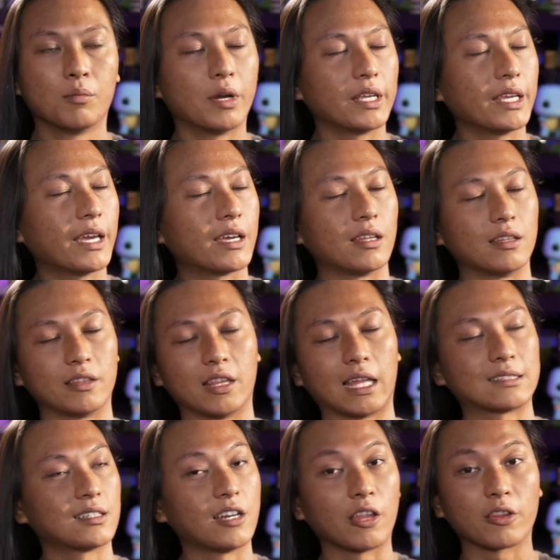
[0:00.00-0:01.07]
But yeah,
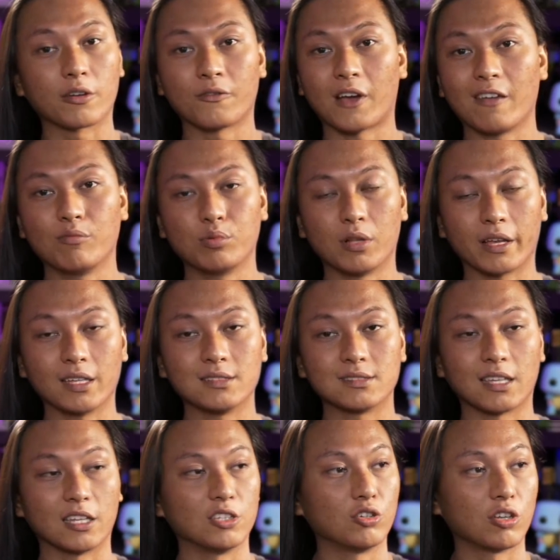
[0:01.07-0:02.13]
that's another 5 plugins
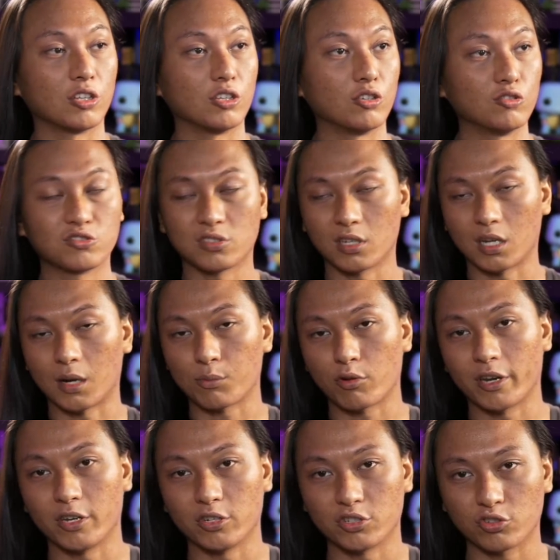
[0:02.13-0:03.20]
that you can use to
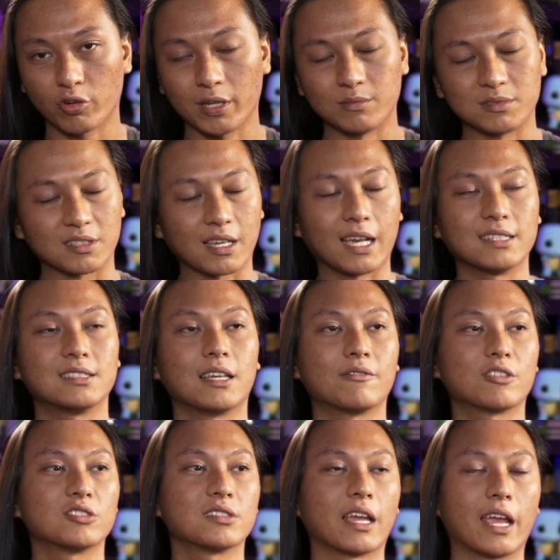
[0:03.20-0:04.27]
upgrade your streams. Guys, if
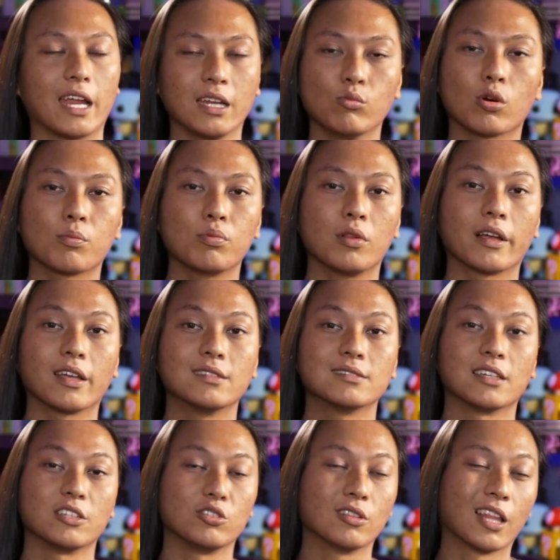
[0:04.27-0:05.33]
there's any more plugins
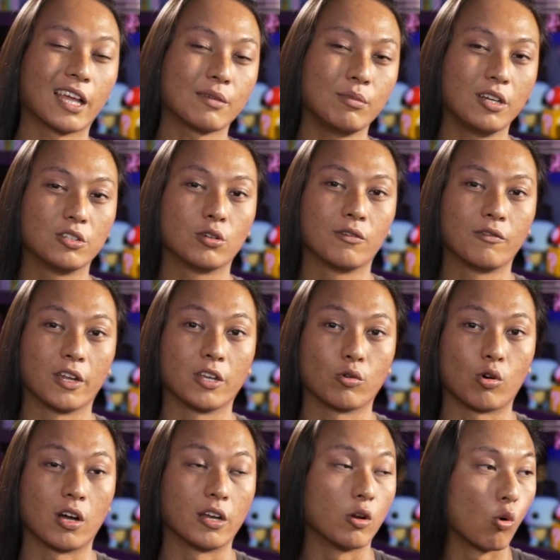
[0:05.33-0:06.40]
that you'd like me to do a
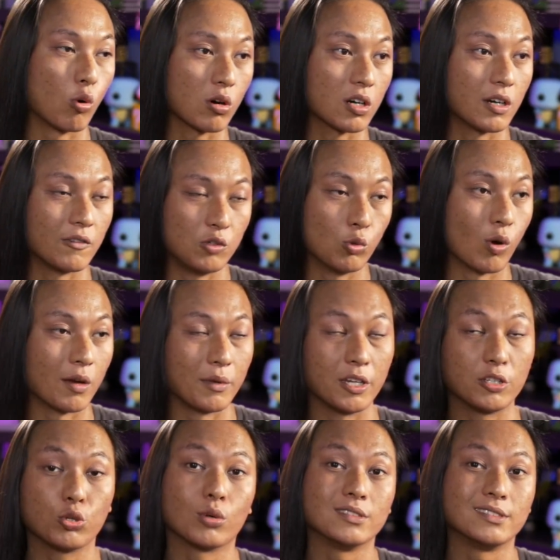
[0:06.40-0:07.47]
video on, or if you want me to
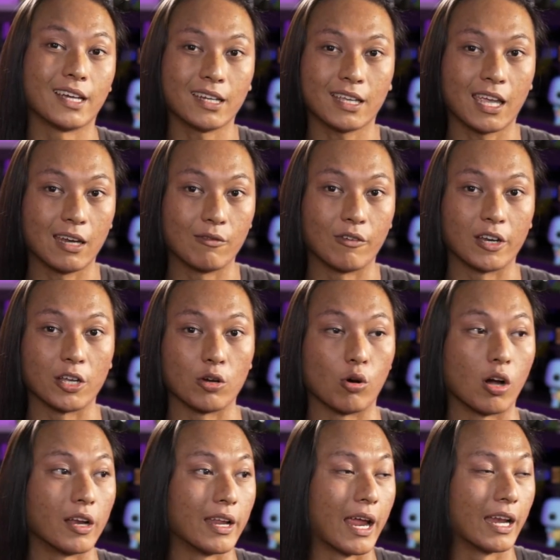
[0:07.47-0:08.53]
do a dedicated video
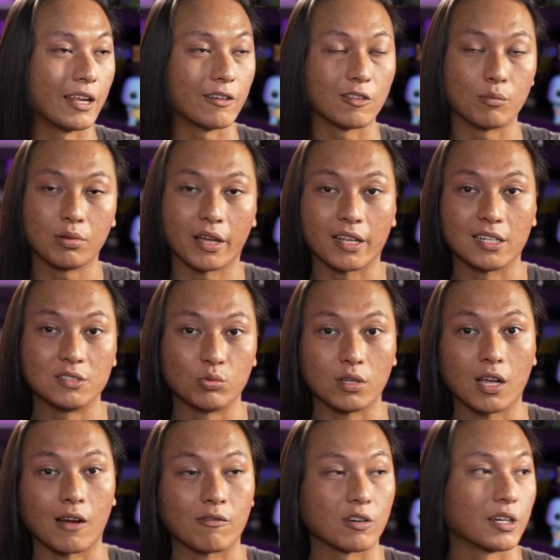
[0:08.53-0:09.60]
on any of the plugins we
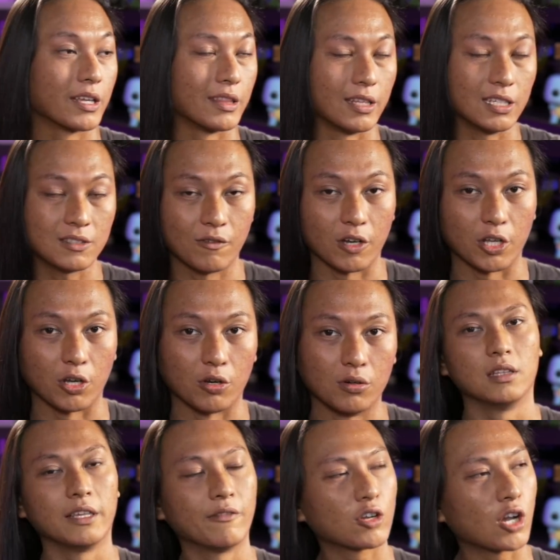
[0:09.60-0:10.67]
covered in this video,
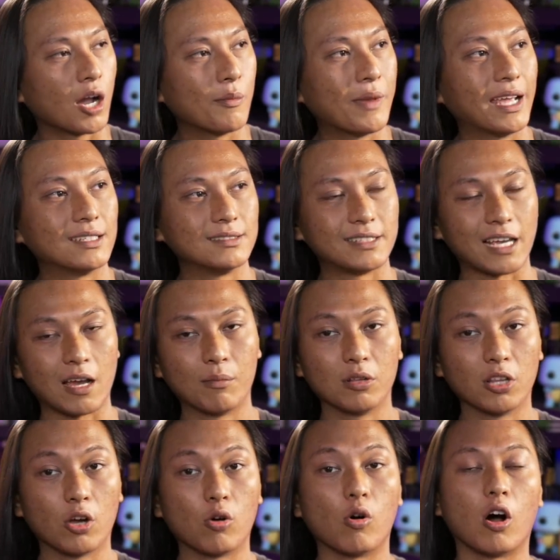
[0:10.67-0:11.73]
leave a comment down
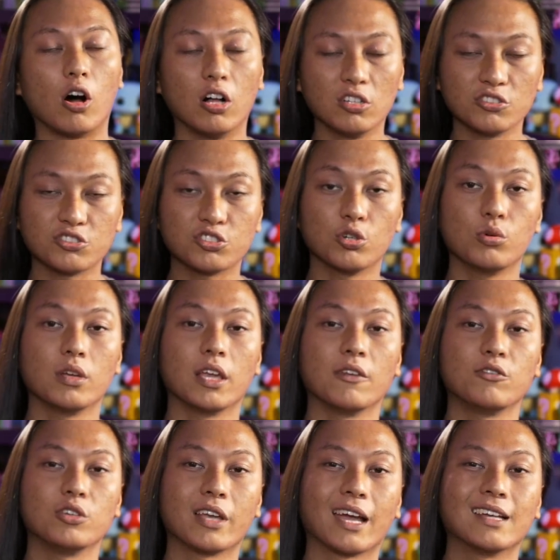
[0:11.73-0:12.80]
below. Also,
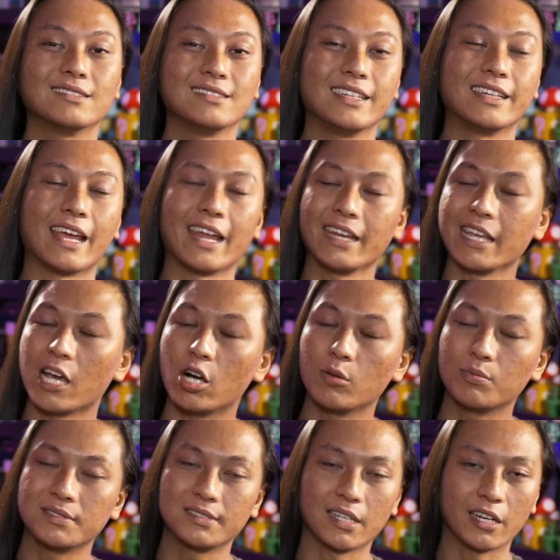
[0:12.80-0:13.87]
if you guys need any
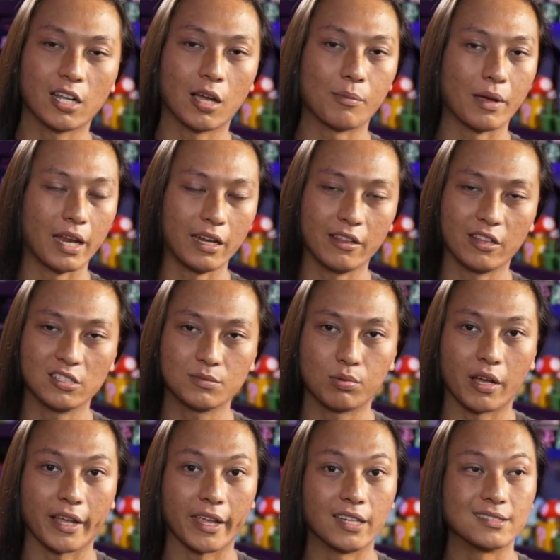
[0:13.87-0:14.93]
help setting up any of these
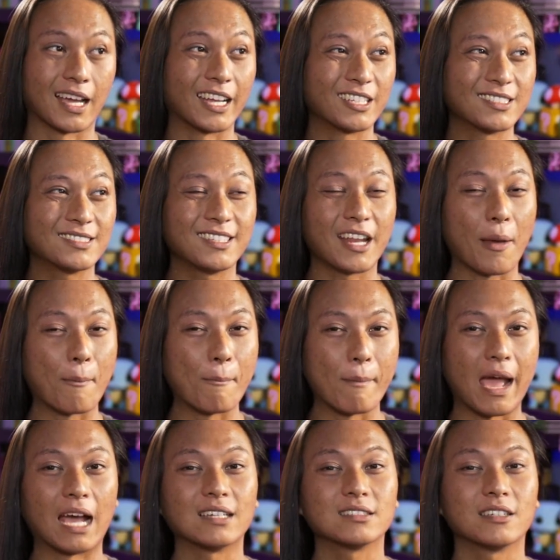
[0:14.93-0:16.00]
plugins, I just did a
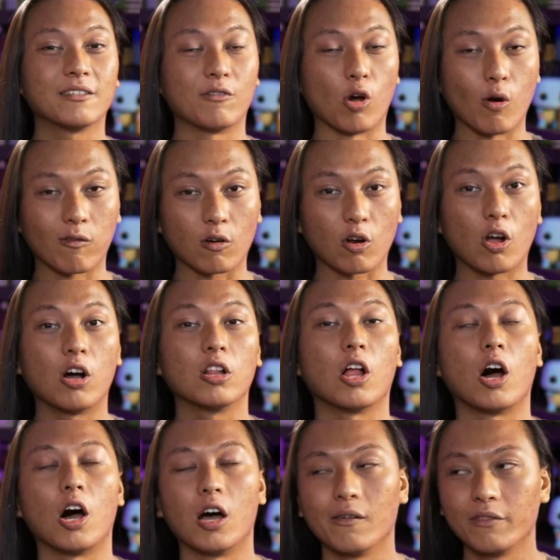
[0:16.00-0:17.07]
massive
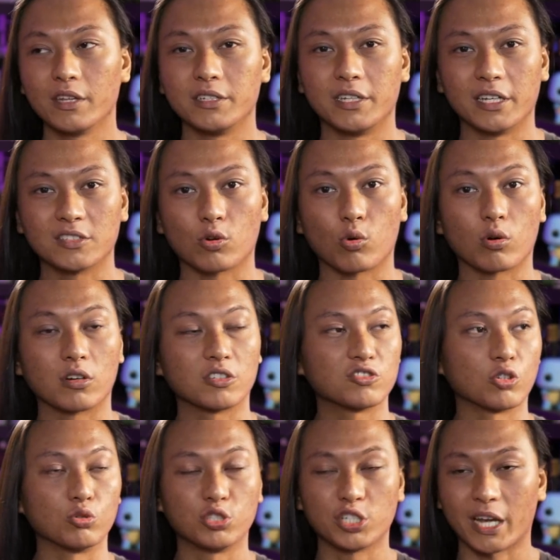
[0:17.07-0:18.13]
overhaul of the Discord,
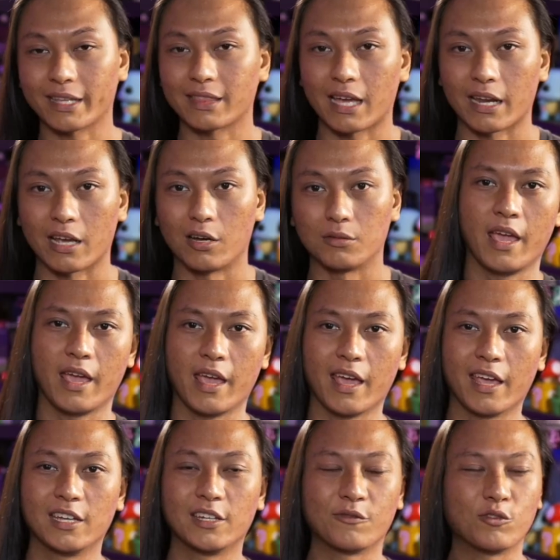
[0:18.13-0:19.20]
so check that out.
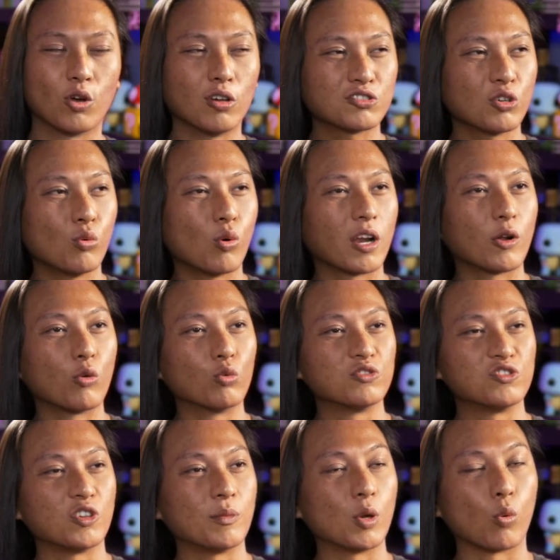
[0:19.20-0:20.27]
And if you also want to
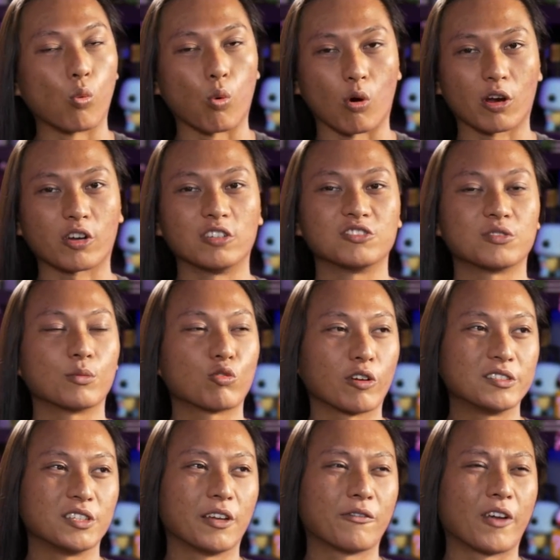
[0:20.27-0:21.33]
see me work on some
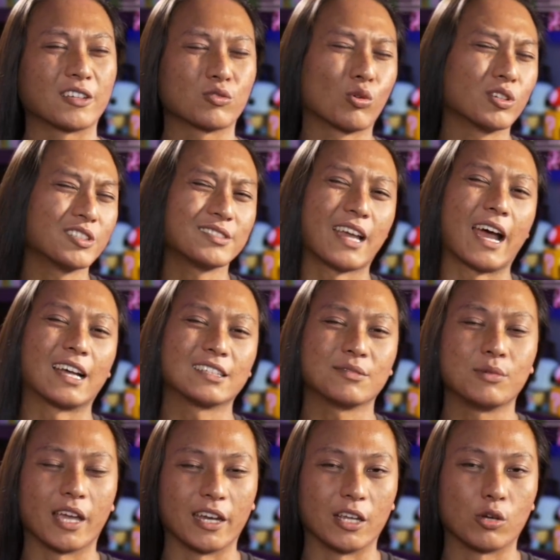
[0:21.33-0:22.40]
crazy effects or just ask
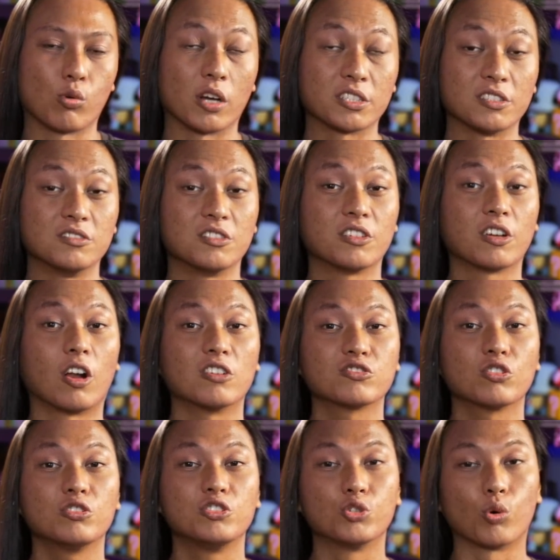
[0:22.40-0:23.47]
me any questions, you can
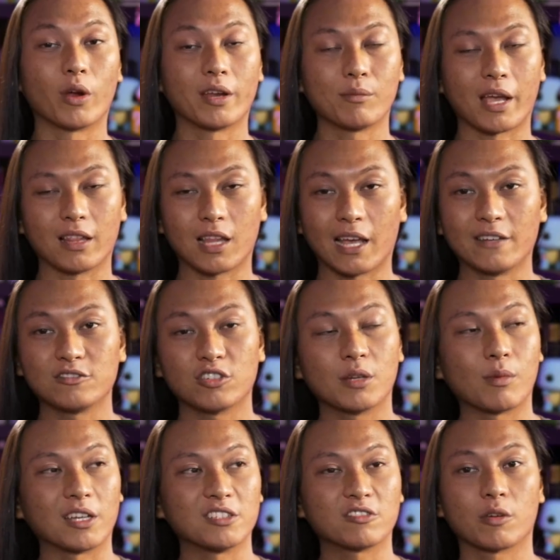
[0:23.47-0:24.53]
also join my live
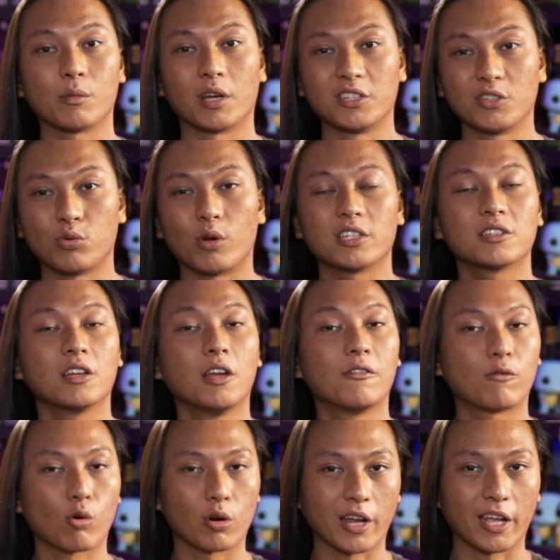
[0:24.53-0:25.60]
stream. I stream on Twitch
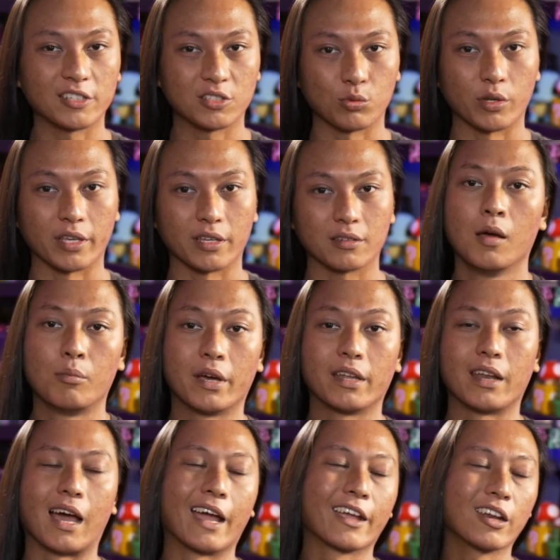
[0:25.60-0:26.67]
4 nights a week.
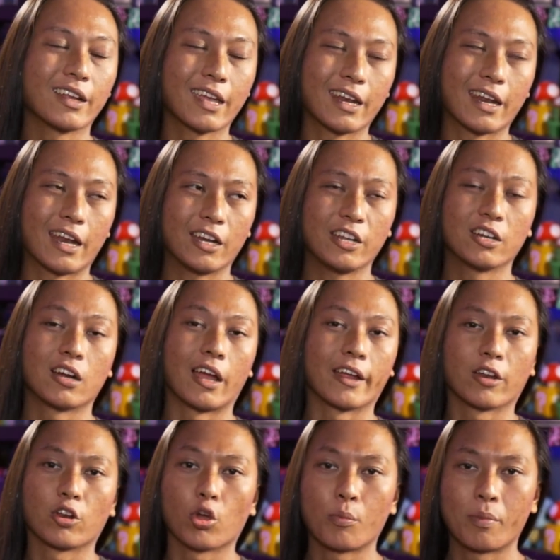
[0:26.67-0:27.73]
But I gotta get out of here. I
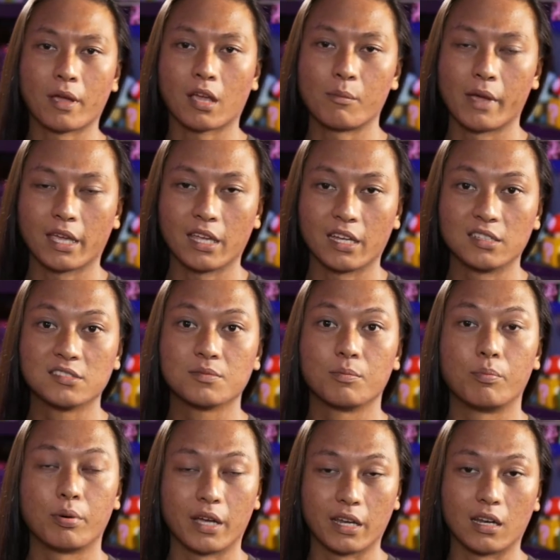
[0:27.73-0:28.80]
gotta go pick up my kids.
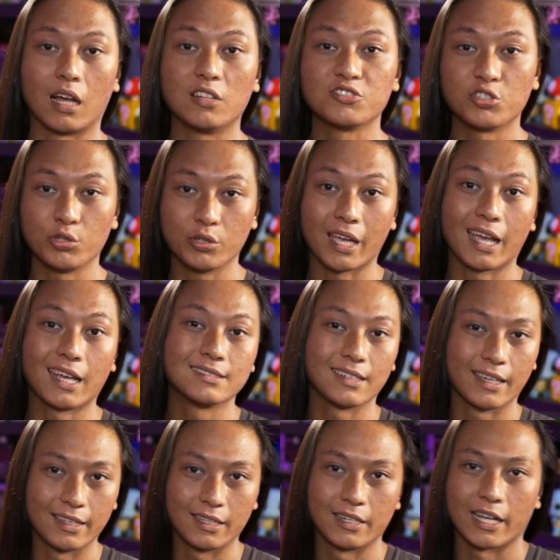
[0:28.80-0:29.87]
But I'll see you guys
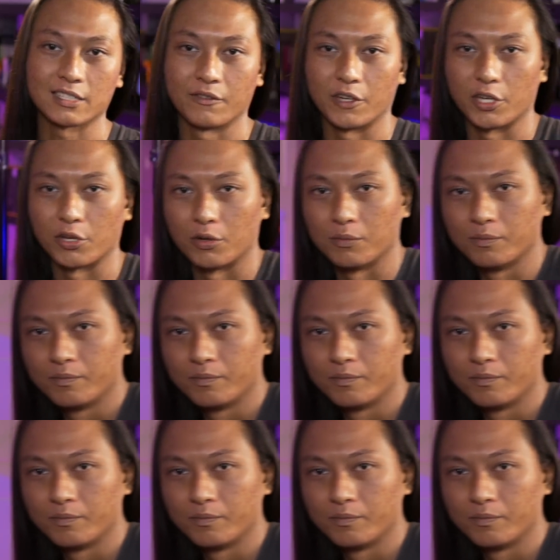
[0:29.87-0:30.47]
in the next video.